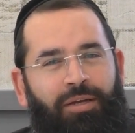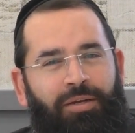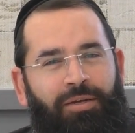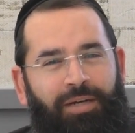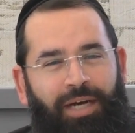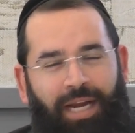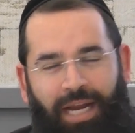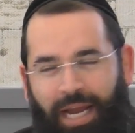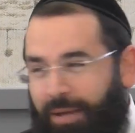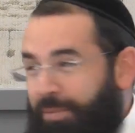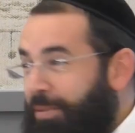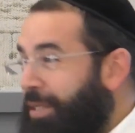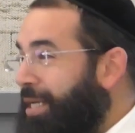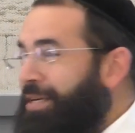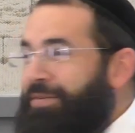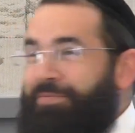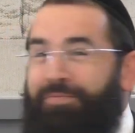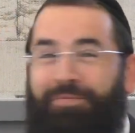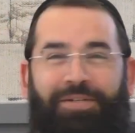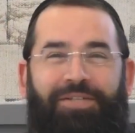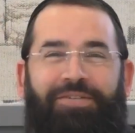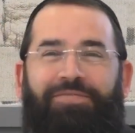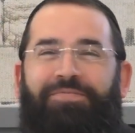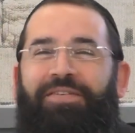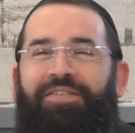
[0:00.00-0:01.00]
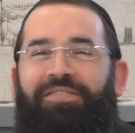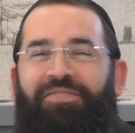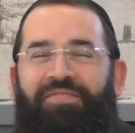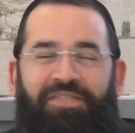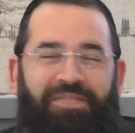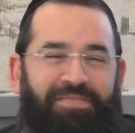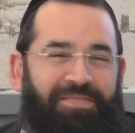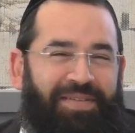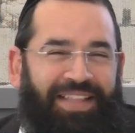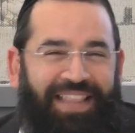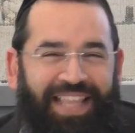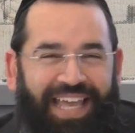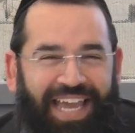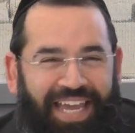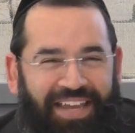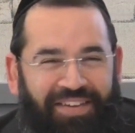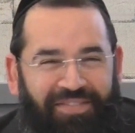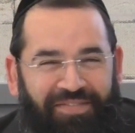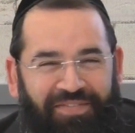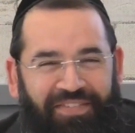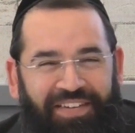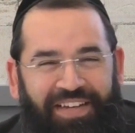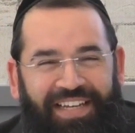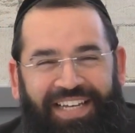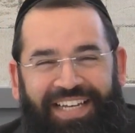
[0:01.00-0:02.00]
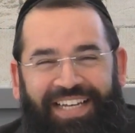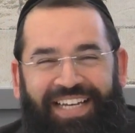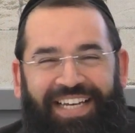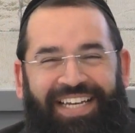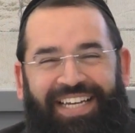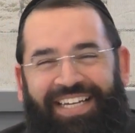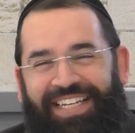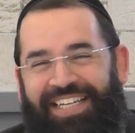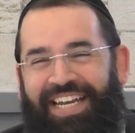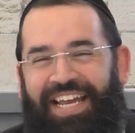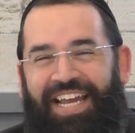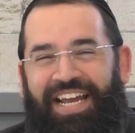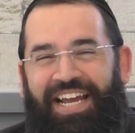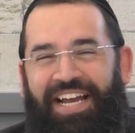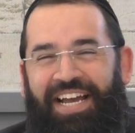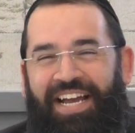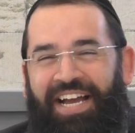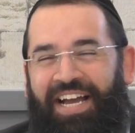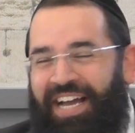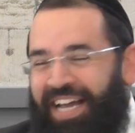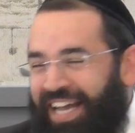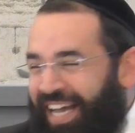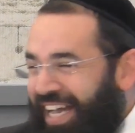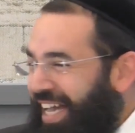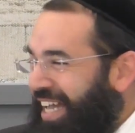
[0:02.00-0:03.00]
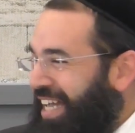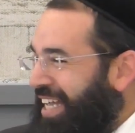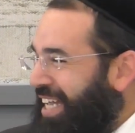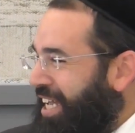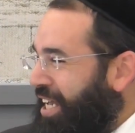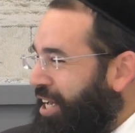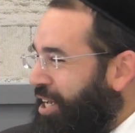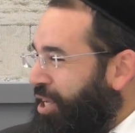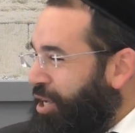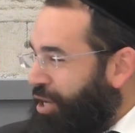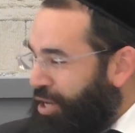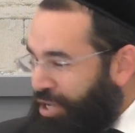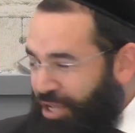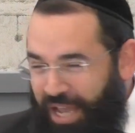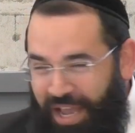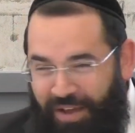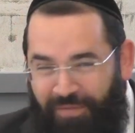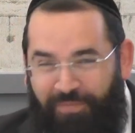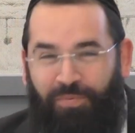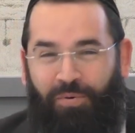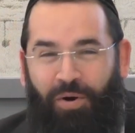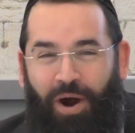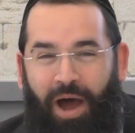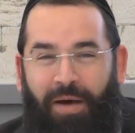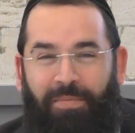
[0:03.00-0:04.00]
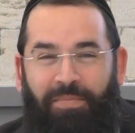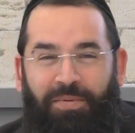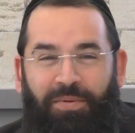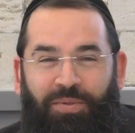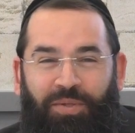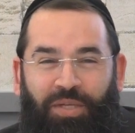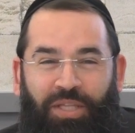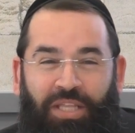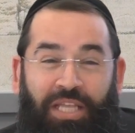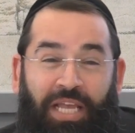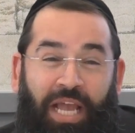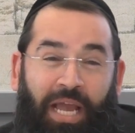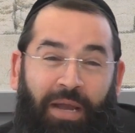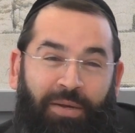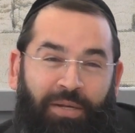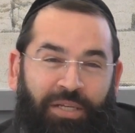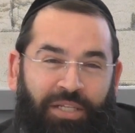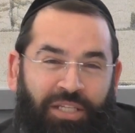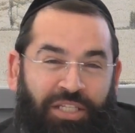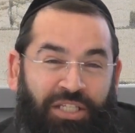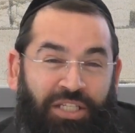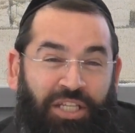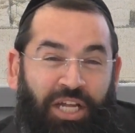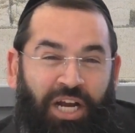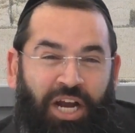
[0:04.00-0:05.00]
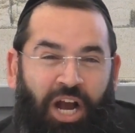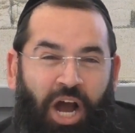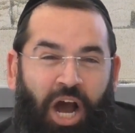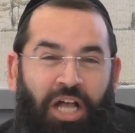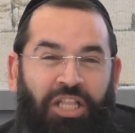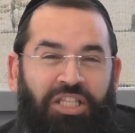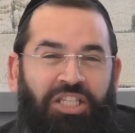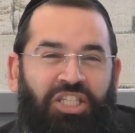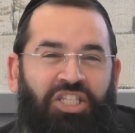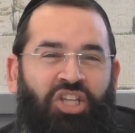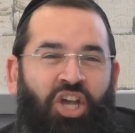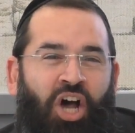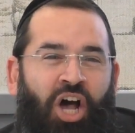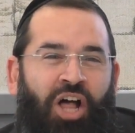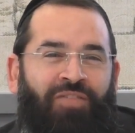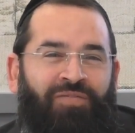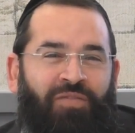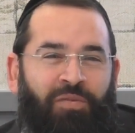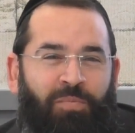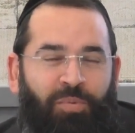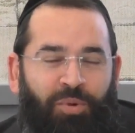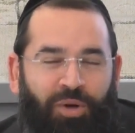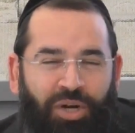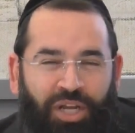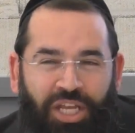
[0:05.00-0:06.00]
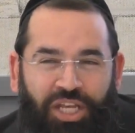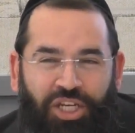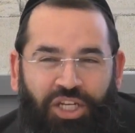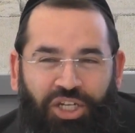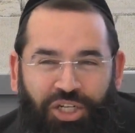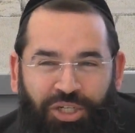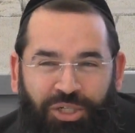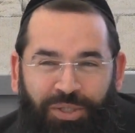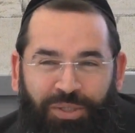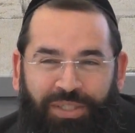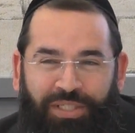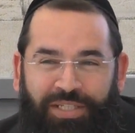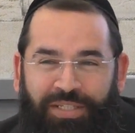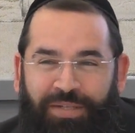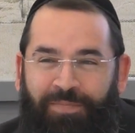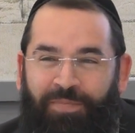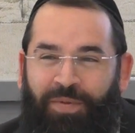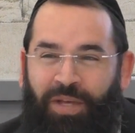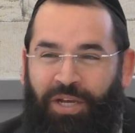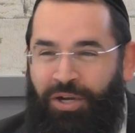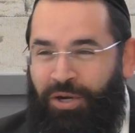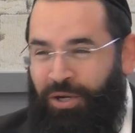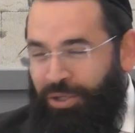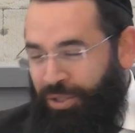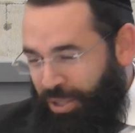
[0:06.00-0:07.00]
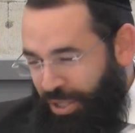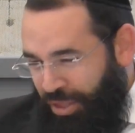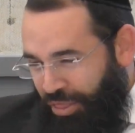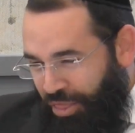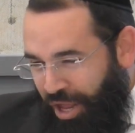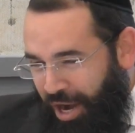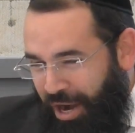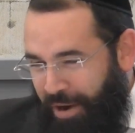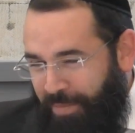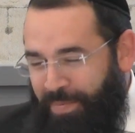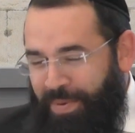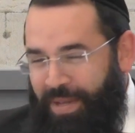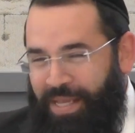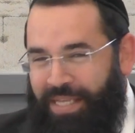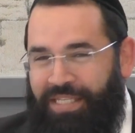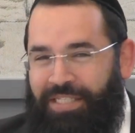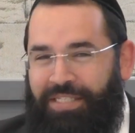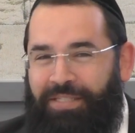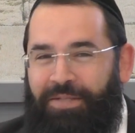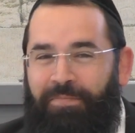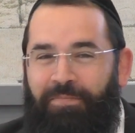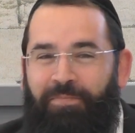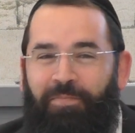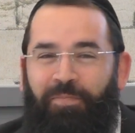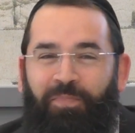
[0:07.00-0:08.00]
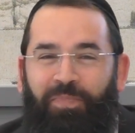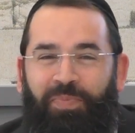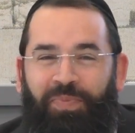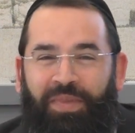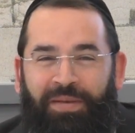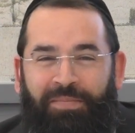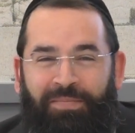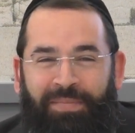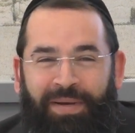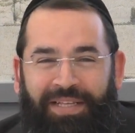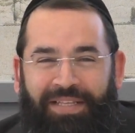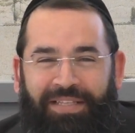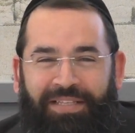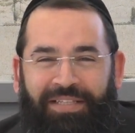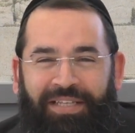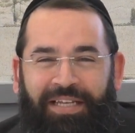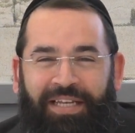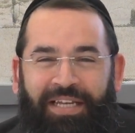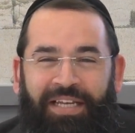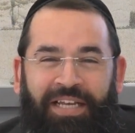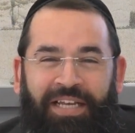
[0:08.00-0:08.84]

I'm like, what do you want from my life? Like, you have problems with it. It's not unsolvable issues. Then go to a therapist. But